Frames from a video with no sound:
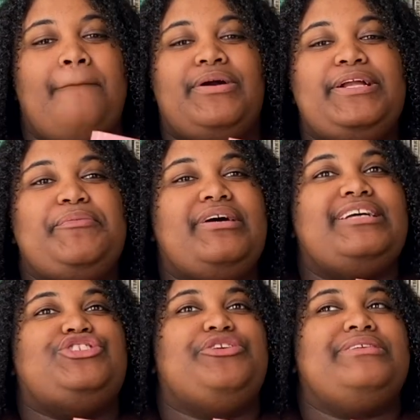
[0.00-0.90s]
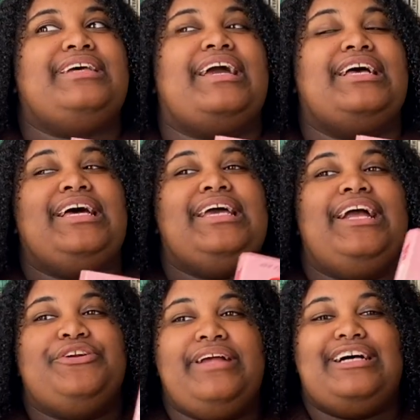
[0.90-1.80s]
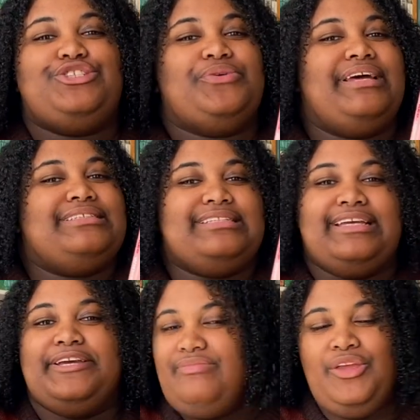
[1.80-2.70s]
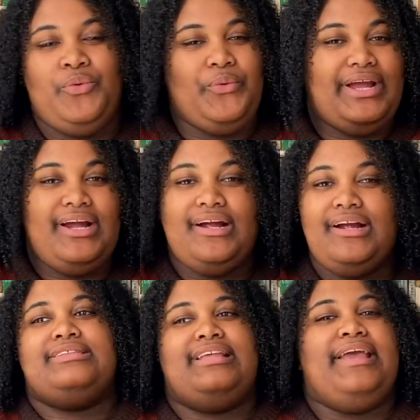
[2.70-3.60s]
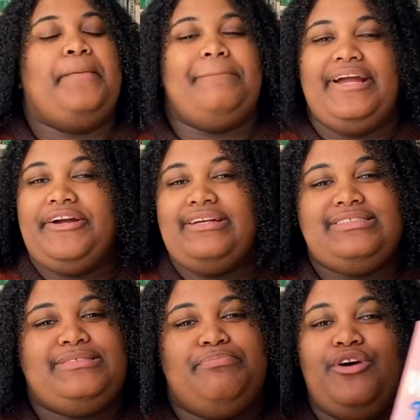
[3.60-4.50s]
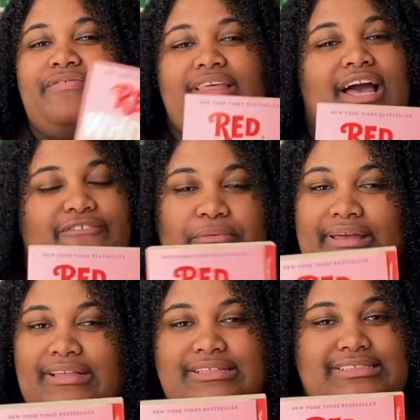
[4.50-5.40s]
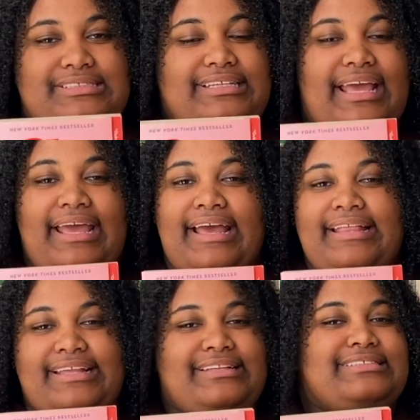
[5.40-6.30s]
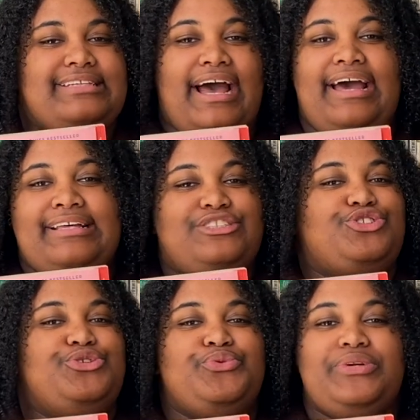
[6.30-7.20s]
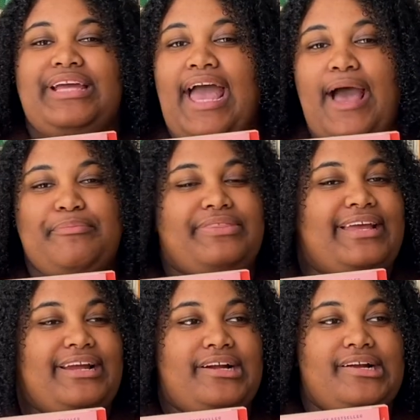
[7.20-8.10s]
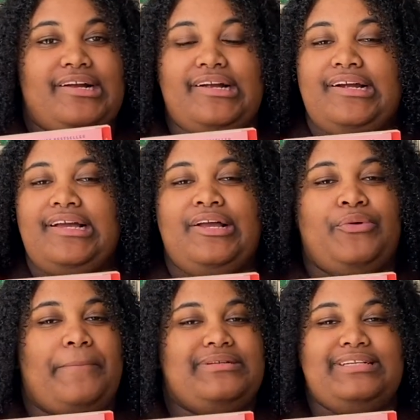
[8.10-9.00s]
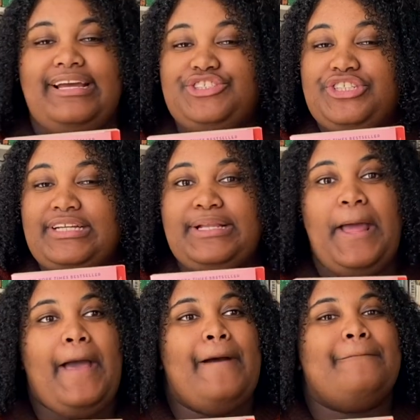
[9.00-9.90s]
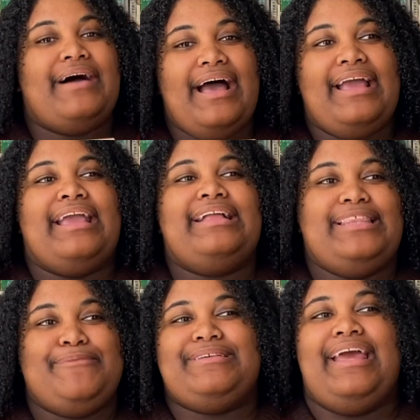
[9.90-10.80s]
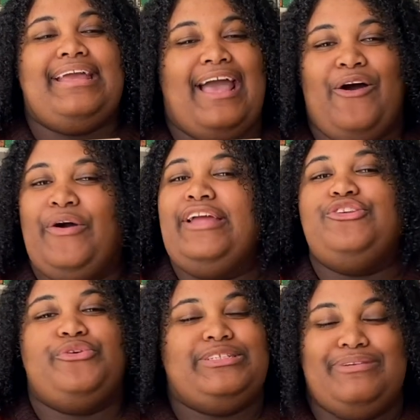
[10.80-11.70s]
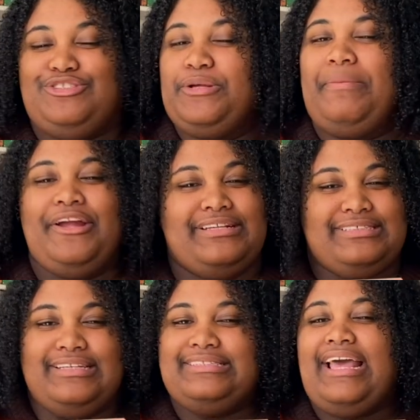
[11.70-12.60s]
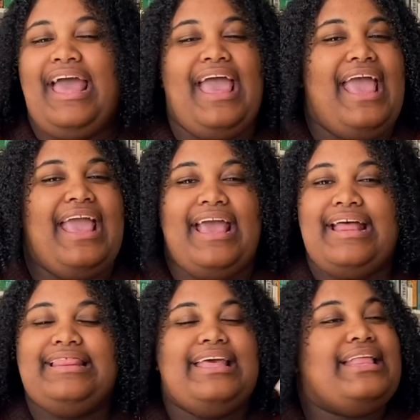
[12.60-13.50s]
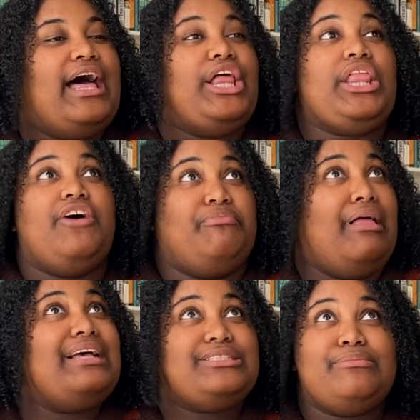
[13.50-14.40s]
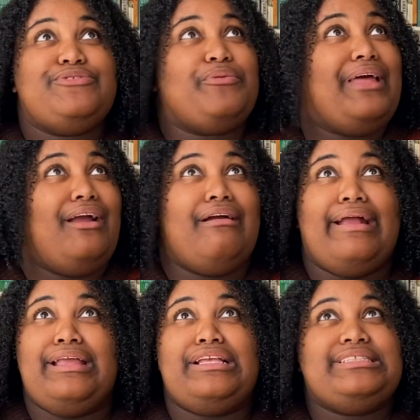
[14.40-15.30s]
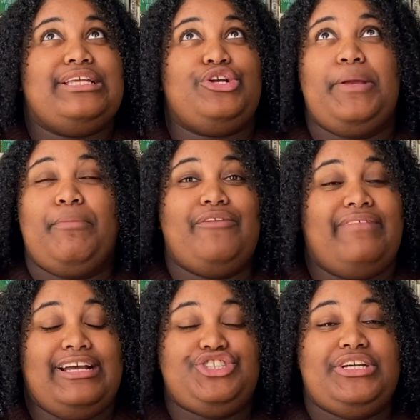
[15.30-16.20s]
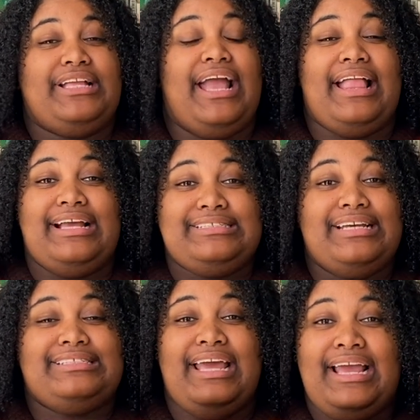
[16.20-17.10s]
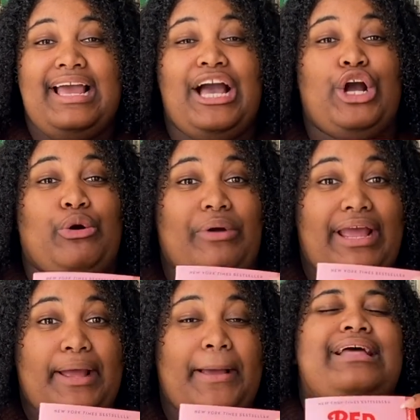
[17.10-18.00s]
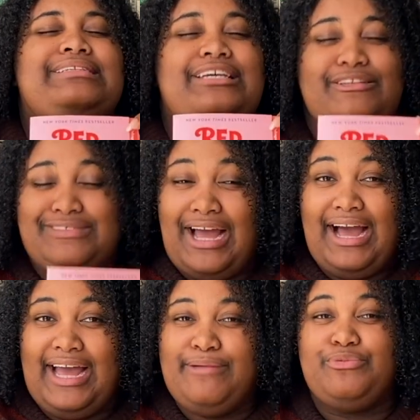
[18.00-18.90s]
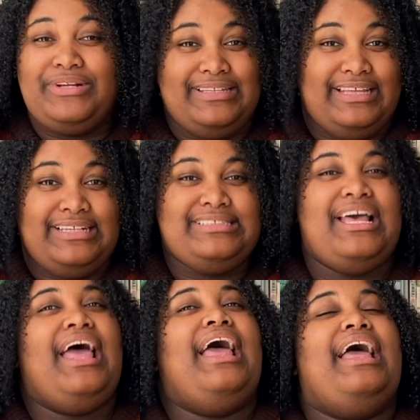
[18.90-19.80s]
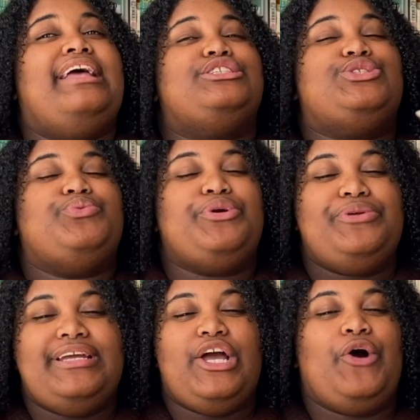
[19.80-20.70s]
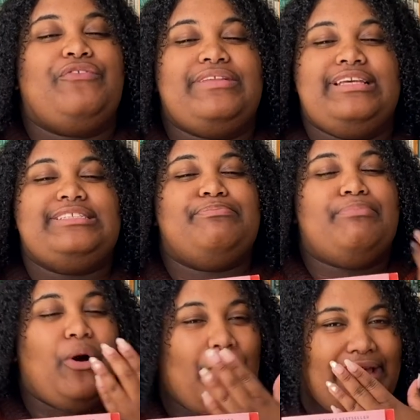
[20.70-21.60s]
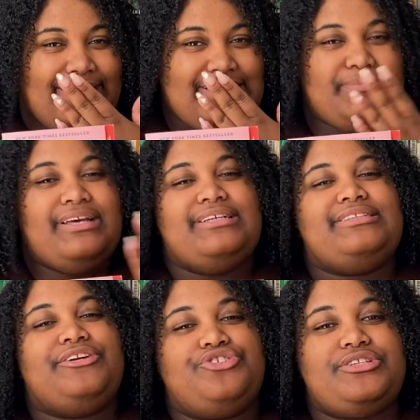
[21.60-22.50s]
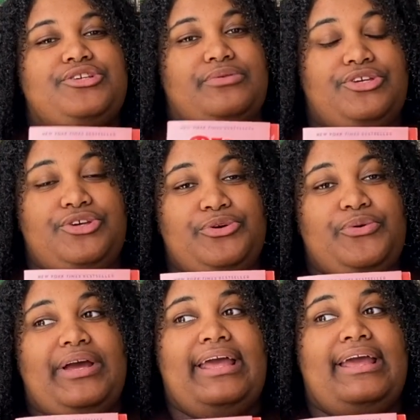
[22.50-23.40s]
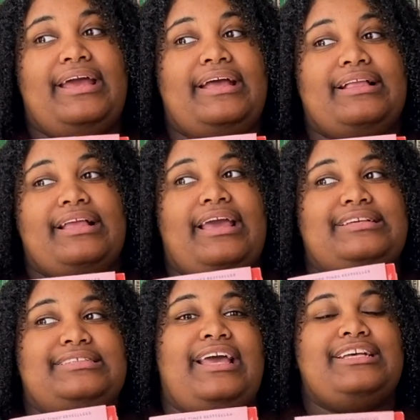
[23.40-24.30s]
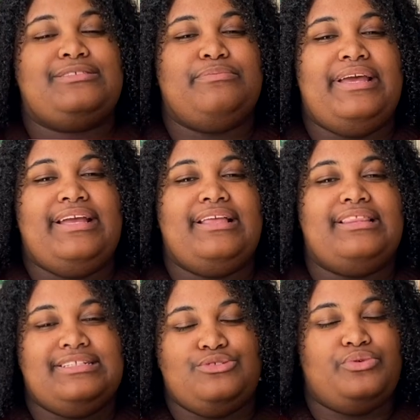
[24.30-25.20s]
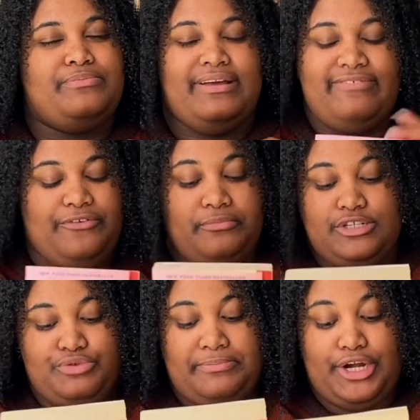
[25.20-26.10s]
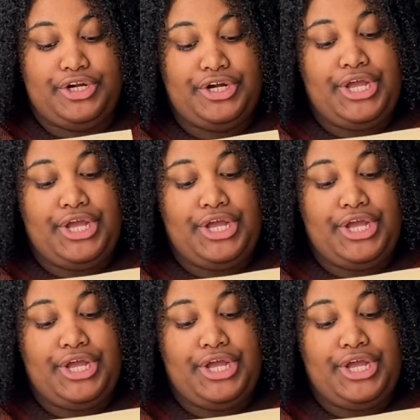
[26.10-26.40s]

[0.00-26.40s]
Pretty much there's like an international incident where they embarrass both the governments and they decide to rehab their reputation by getting them to hang out and doing special appearances, and then a love blossoms from there. It is literally perfection, and I say take a great deal of time reading this and swooning over these boys because they're just so cute, and Casey has made this one of my favorite books written by her.